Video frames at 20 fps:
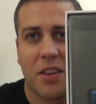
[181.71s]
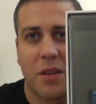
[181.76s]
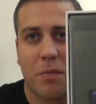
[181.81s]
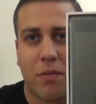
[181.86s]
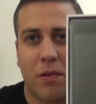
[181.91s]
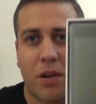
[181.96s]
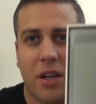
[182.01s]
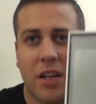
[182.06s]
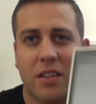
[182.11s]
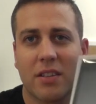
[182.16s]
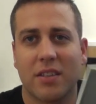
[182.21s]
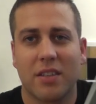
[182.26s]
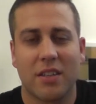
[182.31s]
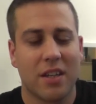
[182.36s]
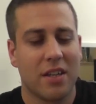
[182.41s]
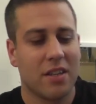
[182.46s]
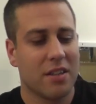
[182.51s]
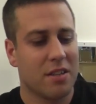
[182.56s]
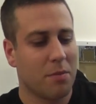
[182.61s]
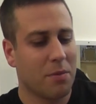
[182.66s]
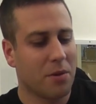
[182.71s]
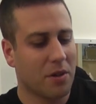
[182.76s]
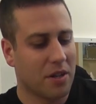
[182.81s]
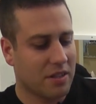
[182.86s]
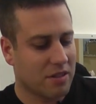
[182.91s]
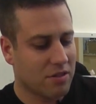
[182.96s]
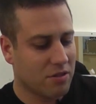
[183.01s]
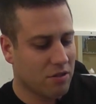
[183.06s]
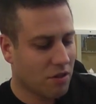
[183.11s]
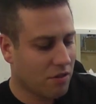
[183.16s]
of the product. To be
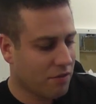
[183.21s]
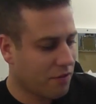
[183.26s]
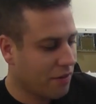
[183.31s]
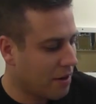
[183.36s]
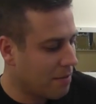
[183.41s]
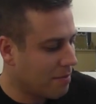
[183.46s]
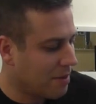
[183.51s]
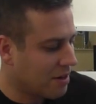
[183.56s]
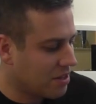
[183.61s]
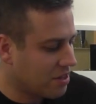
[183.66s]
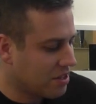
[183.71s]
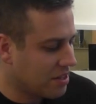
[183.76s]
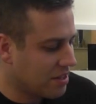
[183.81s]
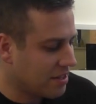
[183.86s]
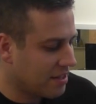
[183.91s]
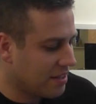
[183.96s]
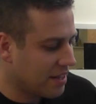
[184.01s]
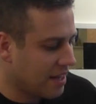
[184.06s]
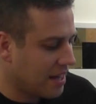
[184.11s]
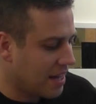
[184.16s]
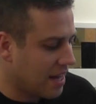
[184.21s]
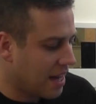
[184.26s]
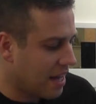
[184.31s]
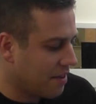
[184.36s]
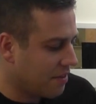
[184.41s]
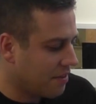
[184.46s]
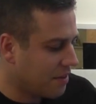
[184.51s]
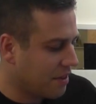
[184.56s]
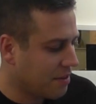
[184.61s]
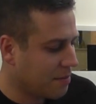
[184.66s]
honest, not very much to see
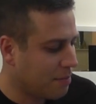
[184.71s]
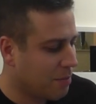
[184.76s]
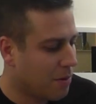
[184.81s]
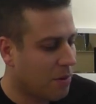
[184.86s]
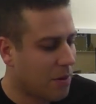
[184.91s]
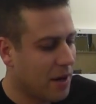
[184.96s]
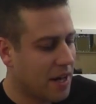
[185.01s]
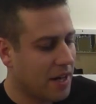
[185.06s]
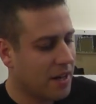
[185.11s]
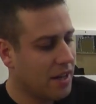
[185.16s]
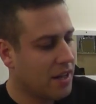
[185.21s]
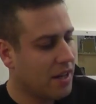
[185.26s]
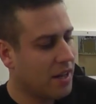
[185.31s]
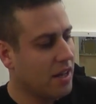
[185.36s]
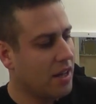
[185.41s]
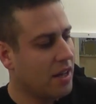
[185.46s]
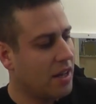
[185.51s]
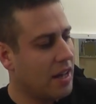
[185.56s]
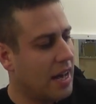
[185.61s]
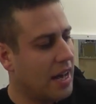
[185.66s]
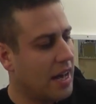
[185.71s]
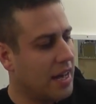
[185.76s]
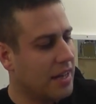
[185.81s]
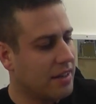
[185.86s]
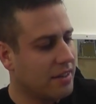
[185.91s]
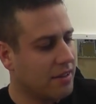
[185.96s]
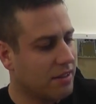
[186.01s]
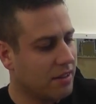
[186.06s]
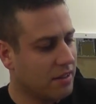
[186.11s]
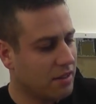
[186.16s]
at this point
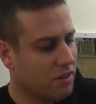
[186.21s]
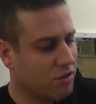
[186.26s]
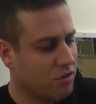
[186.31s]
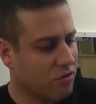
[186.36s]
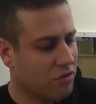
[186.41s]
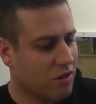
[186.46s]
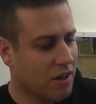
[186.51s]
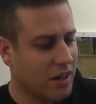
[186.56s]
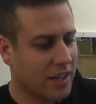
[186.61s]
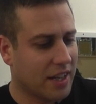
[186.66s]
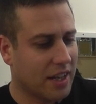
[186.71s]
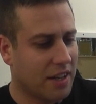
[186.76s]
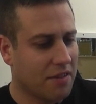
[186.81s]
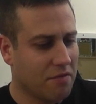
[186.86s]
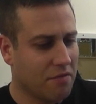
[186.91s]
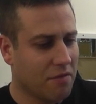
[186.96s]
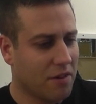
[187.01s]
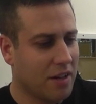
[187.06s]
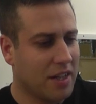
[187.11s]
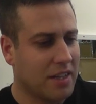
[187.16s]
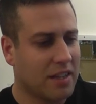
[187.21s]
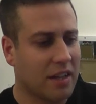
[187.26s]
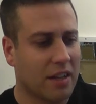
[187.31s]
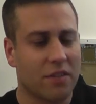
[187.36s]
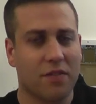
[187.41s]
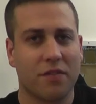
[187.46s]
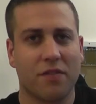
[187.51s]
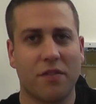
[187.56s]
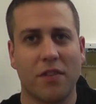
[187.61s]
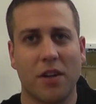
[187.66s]
and crikey it really
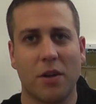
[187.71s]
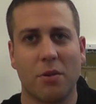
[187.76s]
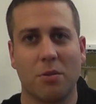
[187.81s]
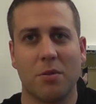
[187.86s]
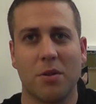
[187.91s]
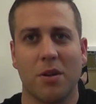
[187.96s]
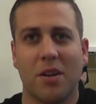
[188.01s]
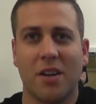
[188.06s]
does feel